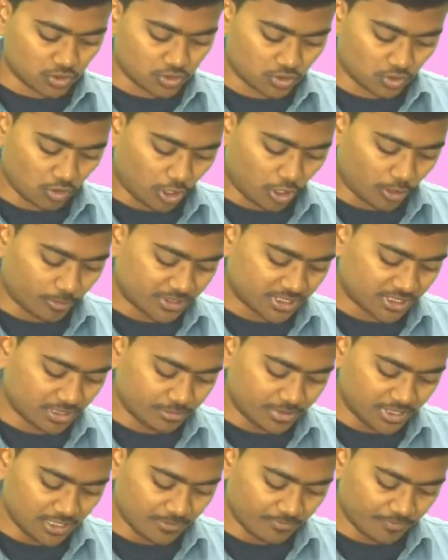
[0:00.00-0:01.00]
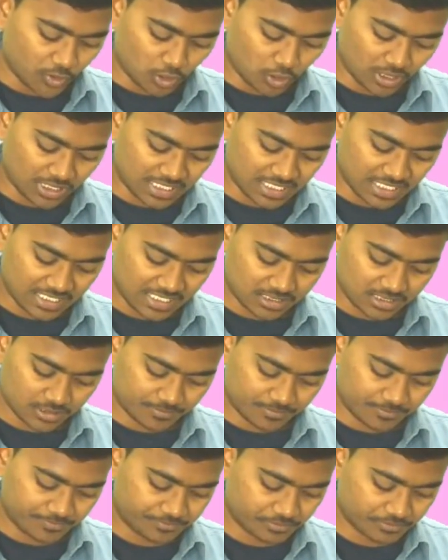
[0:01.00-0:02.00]
So option B not correct.
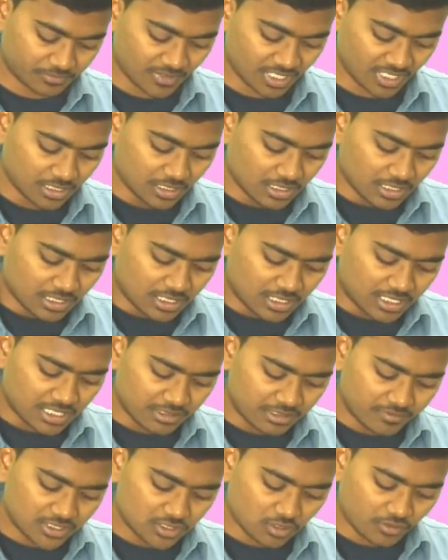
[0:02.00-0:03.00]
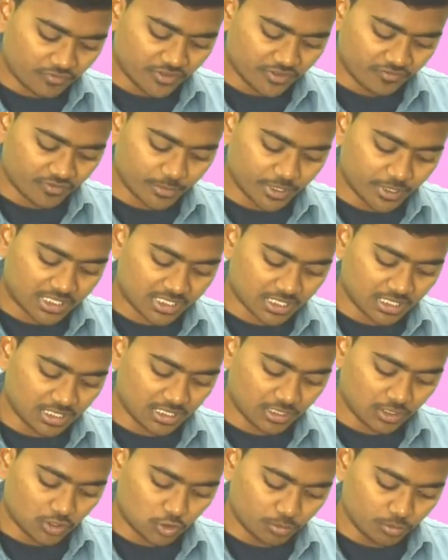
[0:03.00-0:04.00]
Relevance of information
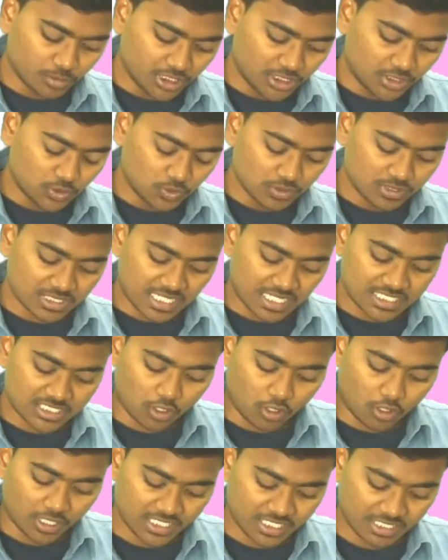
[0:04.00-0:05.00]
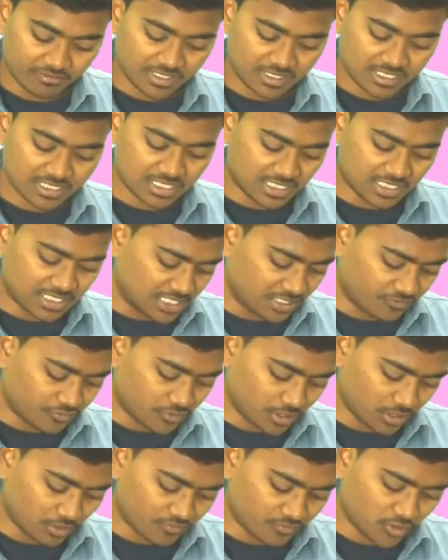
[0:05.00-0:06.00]
to be used as audit evidence and
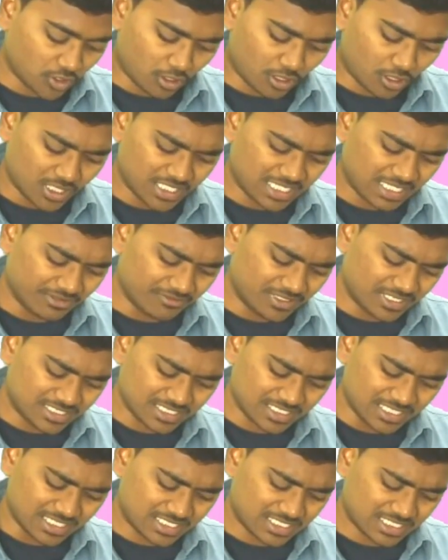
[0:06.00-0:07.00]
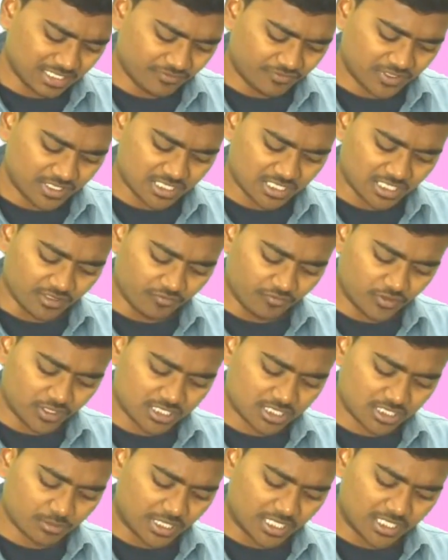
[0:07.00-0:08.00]
therefore of the audit evidence itself is
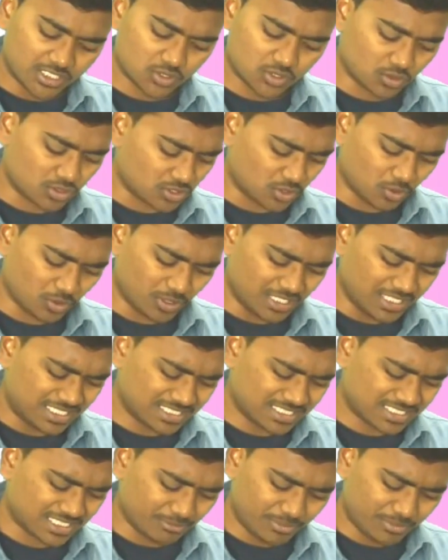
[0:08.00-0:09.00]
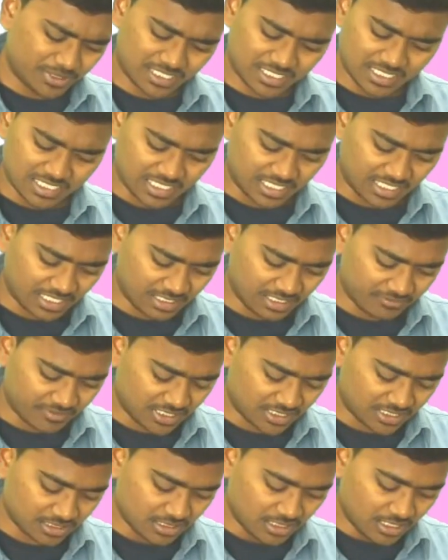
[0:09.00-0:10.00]
influenced by its source. No, it is completely
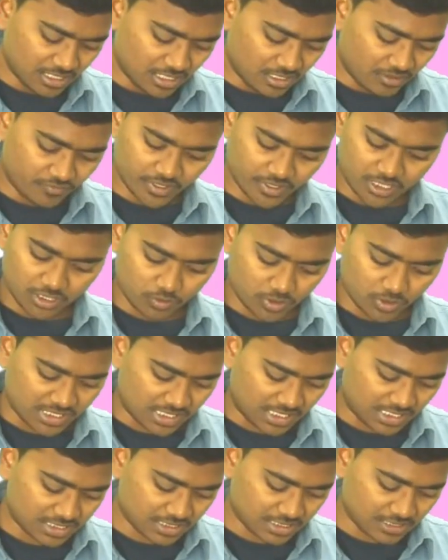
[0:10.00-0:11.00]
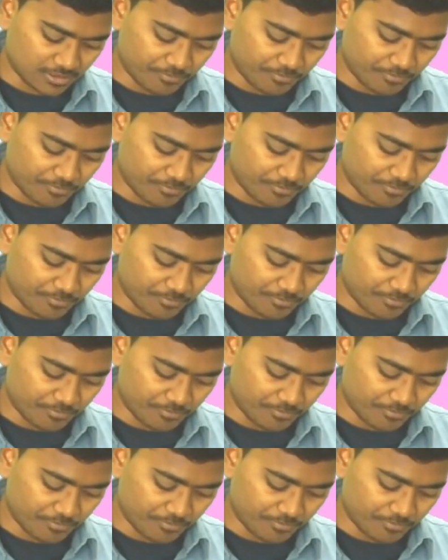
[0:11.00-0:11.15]
irrelevant for the question asked.